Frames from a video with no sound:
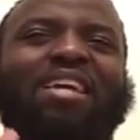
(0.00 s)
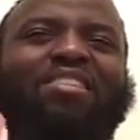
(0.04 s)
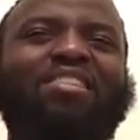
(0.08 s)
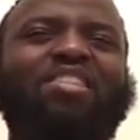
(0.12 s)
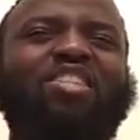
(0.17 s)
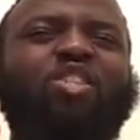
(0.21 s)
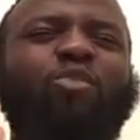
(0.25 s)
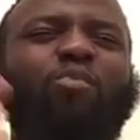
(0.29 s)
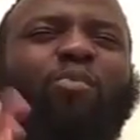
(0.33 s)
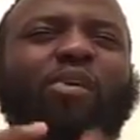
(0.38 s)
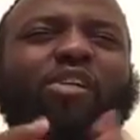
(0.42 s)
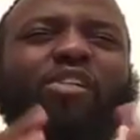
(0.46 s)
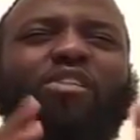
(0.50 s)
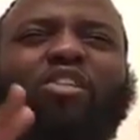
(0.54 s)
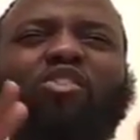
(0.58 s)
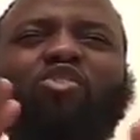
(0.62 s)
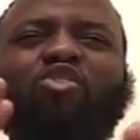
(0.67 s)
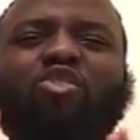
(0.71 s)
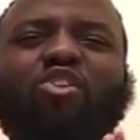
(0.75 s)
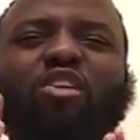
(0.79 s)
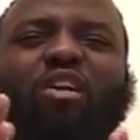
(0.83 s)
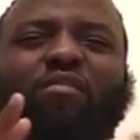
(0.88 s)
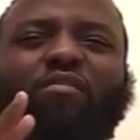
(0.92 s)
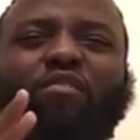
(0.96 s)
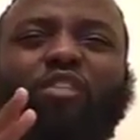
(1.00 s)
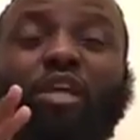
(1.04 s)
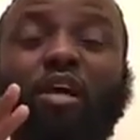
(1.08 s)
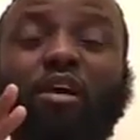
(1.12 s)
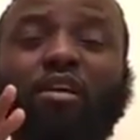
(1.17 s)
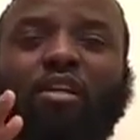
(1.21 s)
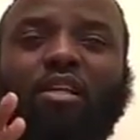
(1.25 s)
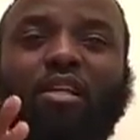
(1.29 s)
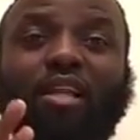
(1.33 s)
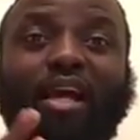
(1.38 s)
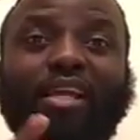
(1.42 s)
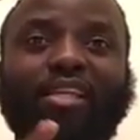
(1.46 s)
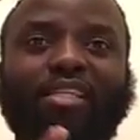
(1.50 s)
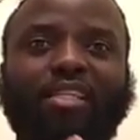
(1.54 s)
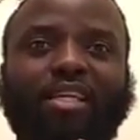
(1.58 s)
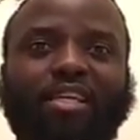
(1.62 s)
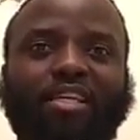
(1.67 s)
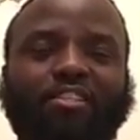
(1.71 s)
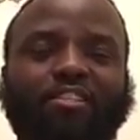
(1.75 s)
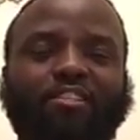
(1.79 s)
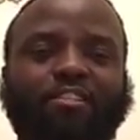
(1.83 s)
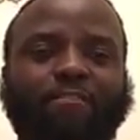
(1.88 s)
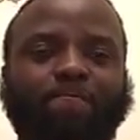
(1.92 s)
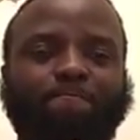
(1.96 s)
this place, they should have done it like
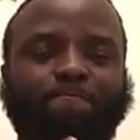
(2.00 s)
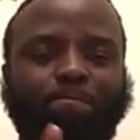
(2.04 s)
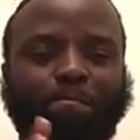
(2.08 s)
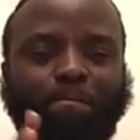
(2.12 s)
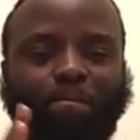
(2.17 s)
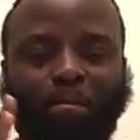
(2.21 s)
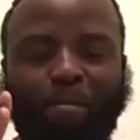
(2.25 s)
this.